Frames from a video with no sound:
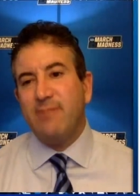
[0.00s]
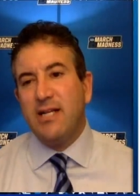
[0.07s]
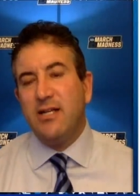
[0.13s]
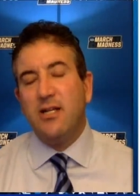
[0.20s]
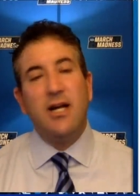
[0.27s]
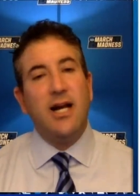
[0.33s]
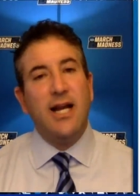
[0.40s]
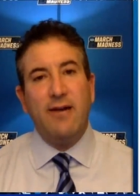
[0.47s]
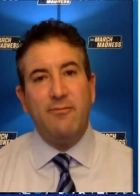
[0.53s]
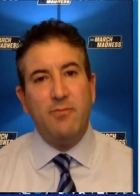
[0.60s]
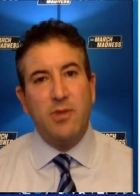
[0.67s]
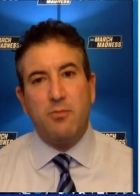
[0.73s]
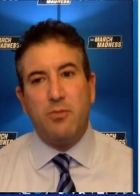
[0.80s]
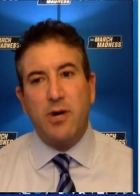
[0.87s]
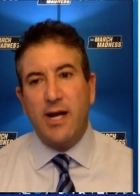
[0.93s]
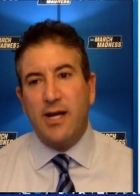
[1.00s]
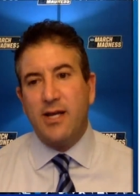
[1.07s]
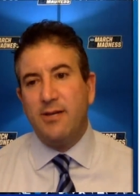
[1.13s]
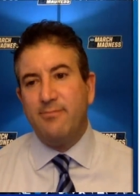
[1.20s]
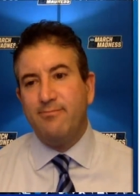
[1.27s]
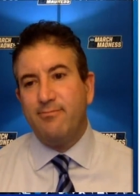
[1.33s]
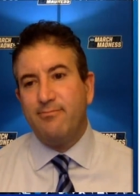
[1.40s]
I did not have them in the
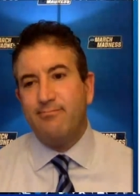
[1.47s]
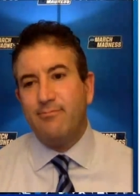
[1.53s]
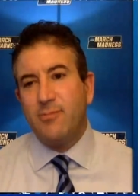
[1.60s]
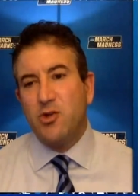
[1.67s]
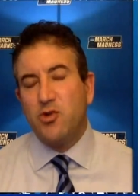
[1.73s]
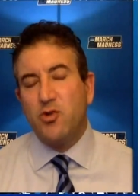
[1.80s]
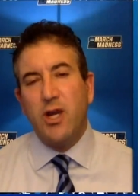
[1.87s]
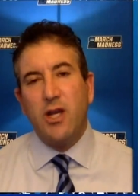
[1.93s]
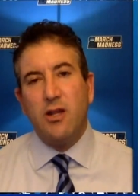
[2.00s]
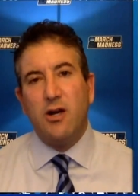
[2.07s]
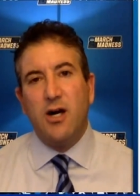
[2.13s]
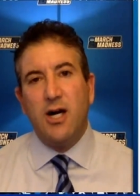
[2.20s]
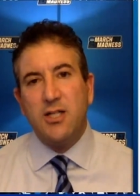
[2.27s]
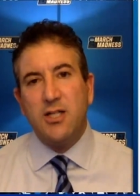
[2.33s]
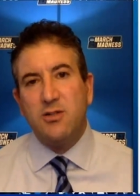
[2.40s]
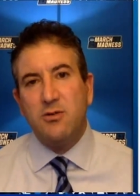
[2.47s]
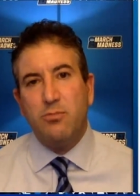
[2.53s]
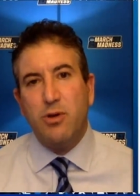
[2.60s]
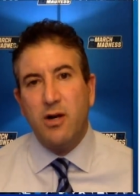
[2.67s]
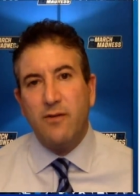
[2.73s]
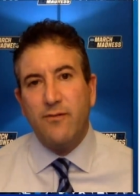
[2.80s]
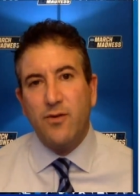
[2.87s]
bracket. The Drake loss,
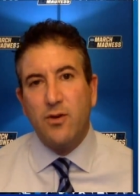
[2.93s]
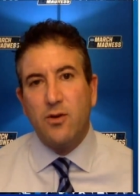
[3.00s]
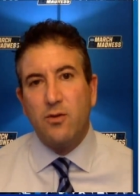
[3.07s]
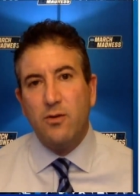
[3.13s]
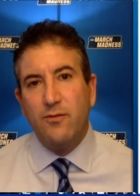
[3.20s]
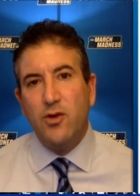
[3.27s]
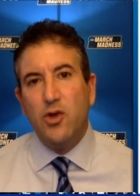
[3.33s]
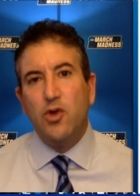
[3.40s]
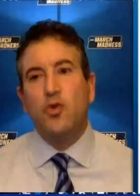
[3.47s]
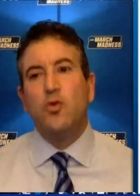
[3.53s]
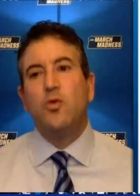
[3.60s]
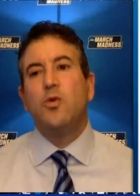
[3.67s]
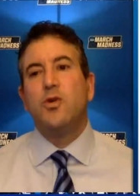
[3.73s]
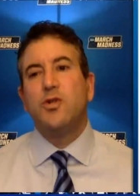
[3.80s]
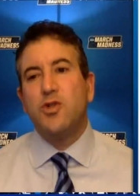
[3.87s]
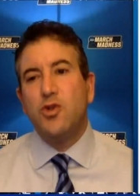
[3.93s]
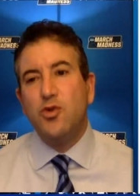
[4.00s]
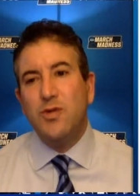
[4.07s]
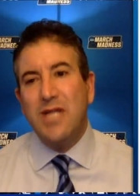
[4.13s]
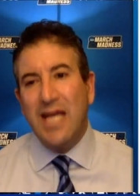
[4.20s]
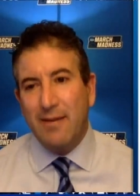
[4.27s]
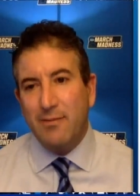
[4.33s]
upon further review, was
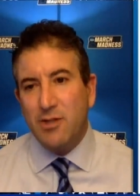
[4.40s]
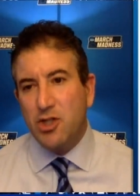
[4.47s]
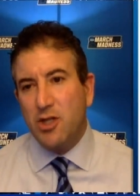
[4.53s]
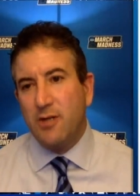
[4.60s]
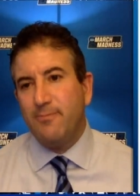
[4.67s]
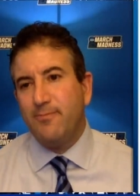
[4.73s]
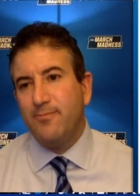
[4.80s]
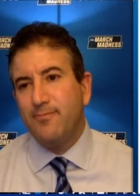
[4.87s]
too damaging.